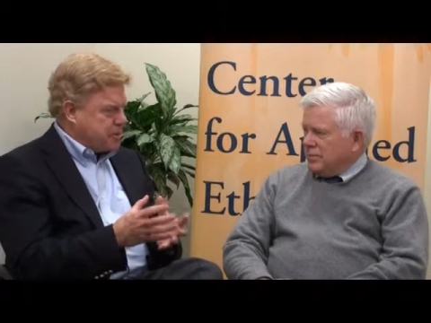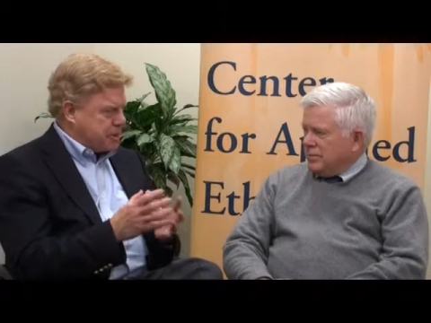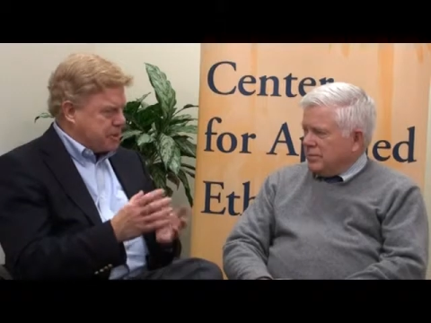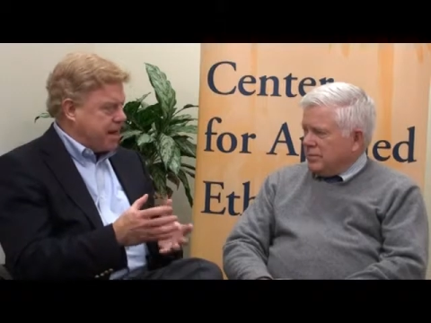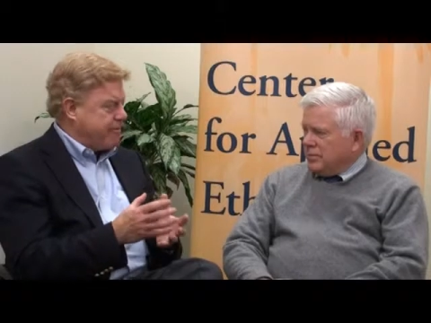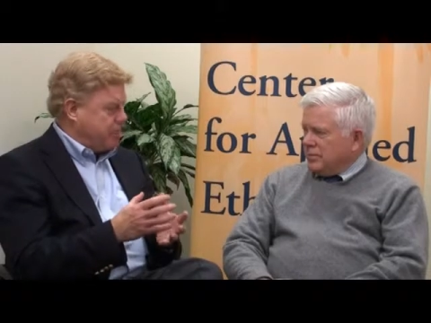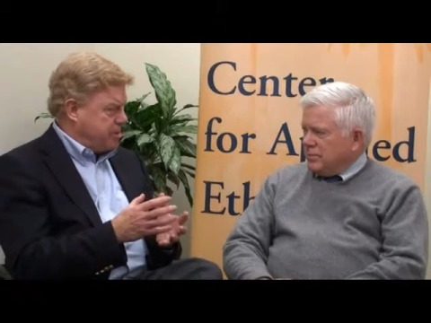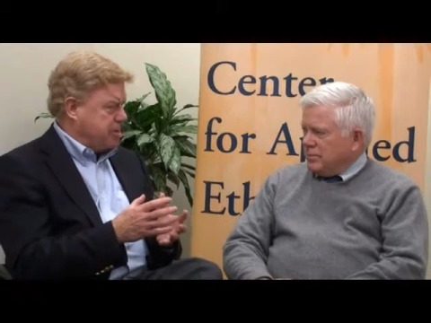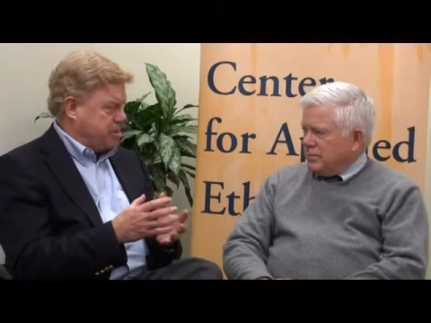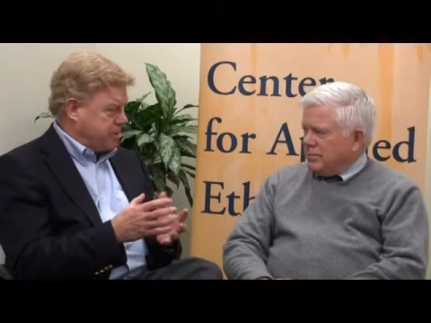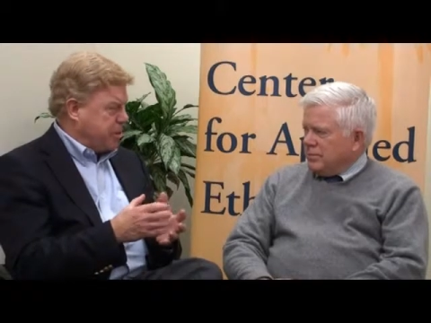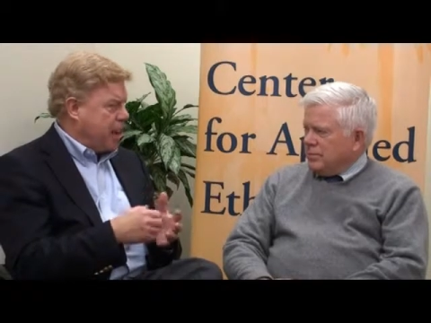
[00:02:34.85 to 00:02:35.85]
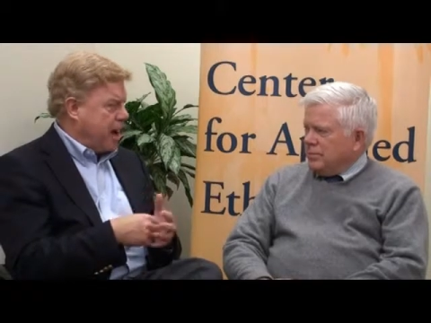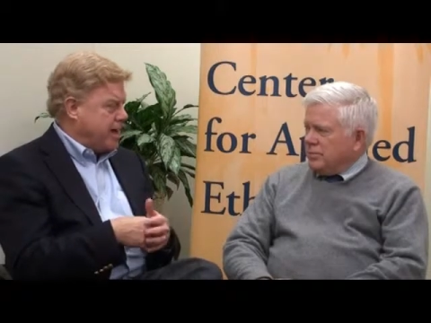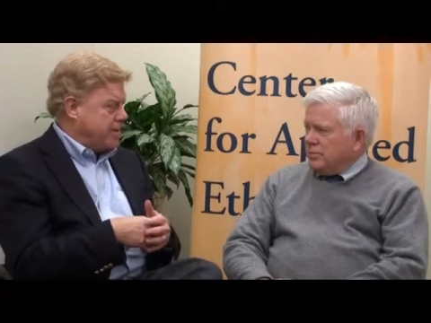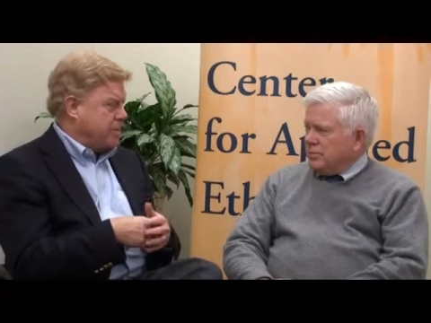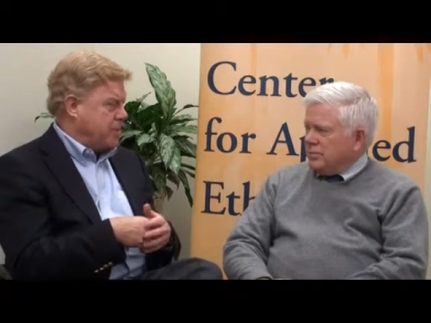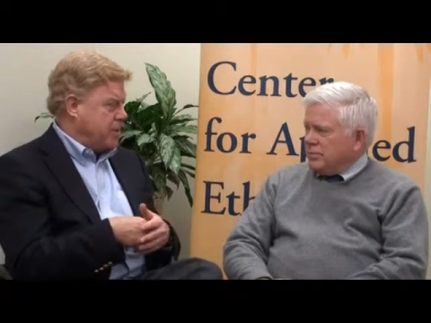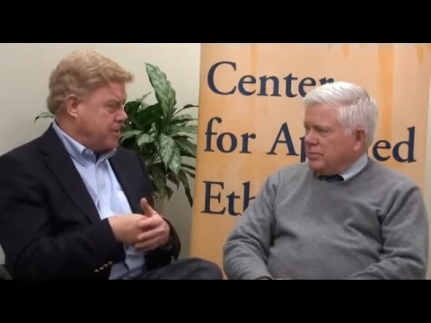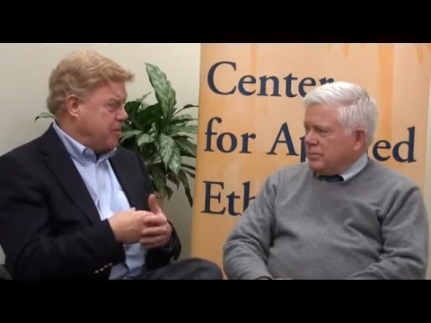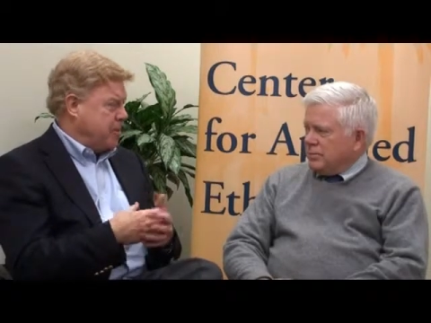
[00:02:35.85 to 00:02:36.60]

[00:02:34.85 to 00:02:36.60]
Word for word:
Speaker 1: O should never be surprised when,